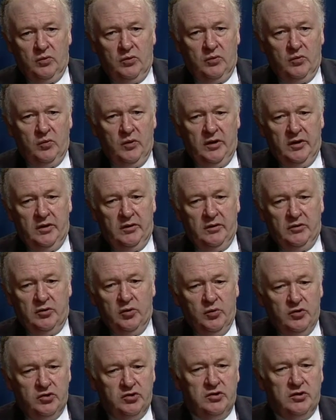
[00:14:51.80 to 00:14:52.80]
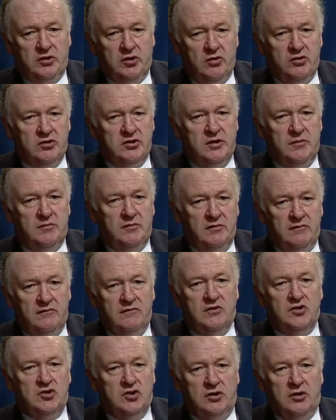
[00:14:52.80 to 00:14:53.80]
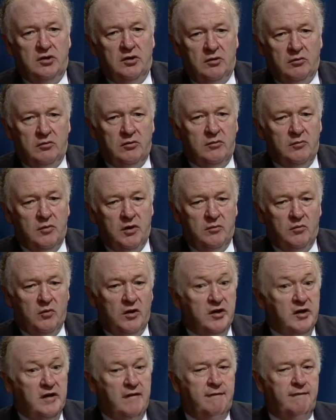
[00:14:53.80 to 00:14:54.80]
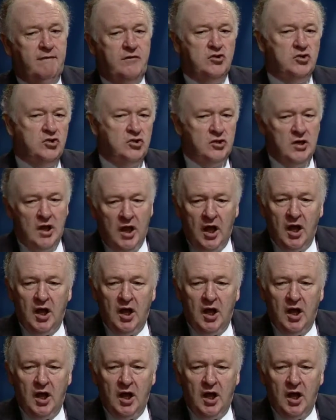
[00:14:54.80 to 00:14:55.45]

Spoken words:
to which the concept of vision, one might envision